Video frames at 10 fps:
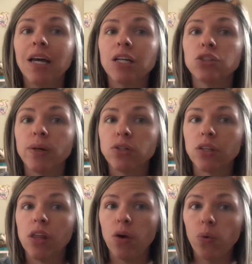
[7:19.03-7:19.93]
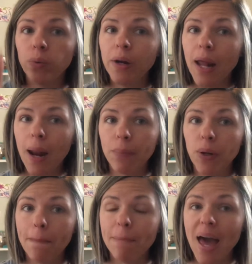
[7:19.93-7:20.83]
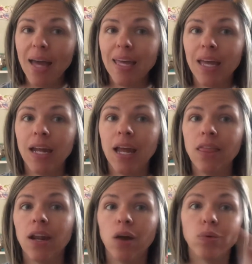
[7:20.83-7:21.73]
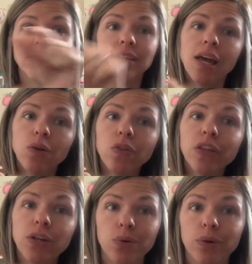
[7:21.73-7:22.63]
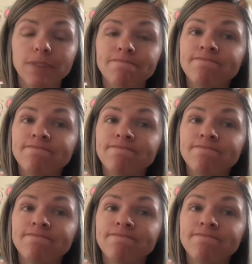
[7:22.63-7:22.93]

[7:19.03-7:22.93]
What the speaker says: so I took the old one and I put it back in, and then I recycled the new one.